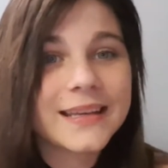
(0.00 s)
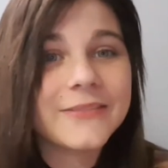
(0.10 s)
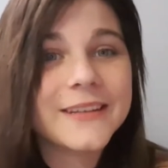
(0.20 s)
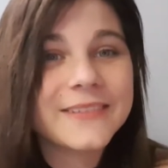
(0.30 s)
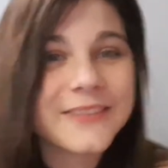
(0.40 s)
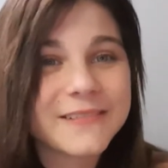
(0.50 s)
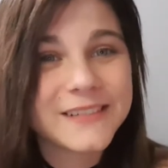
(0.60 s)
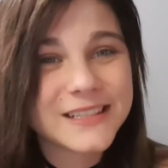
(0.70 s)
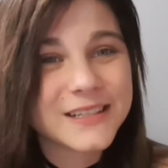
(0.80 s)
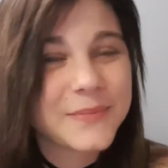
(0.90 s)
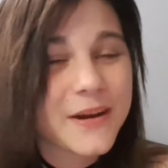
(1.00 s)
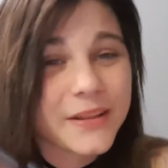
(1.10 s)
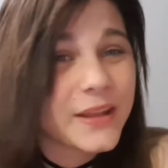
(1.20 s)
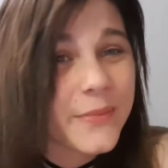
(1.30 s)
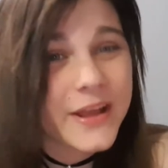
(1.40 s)
even if it wasn't
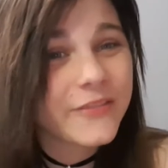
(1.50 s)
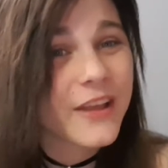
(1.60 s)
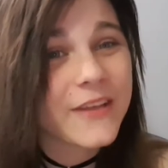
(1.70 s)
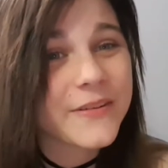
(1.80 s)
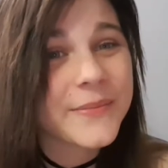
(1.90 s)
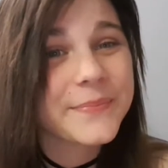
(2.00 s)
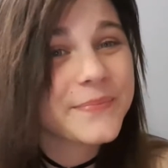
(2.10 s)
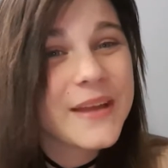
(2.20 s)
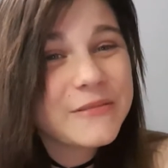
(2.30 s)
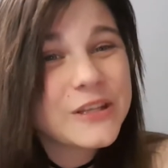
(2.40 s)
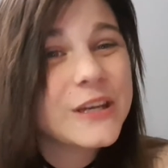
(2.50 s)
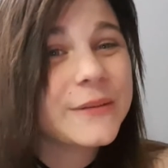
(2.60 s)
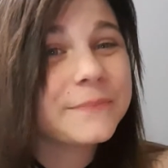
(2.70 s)
apparently the best flavour, it was good.